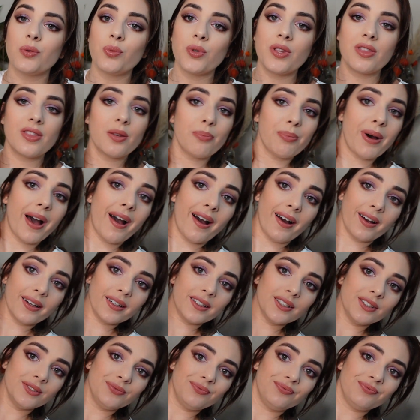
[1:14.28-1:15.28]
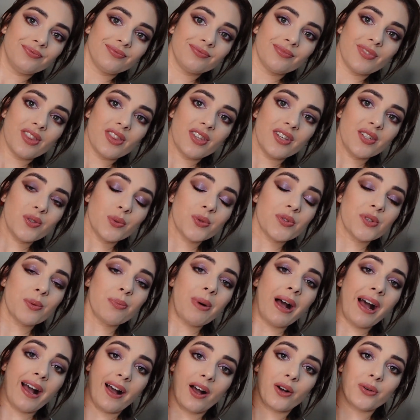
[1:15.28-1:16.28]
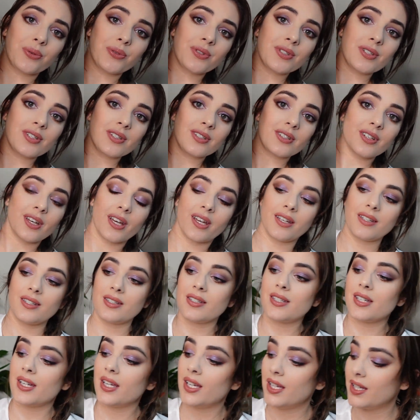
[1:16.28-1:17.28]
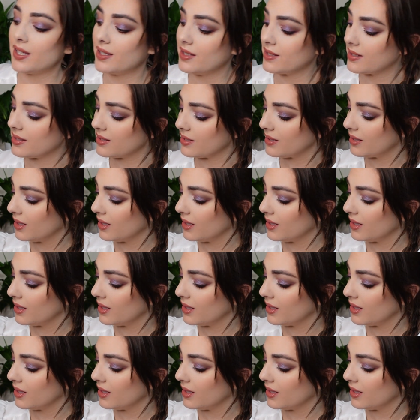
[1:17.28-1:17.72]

with the bag, this was £1 and is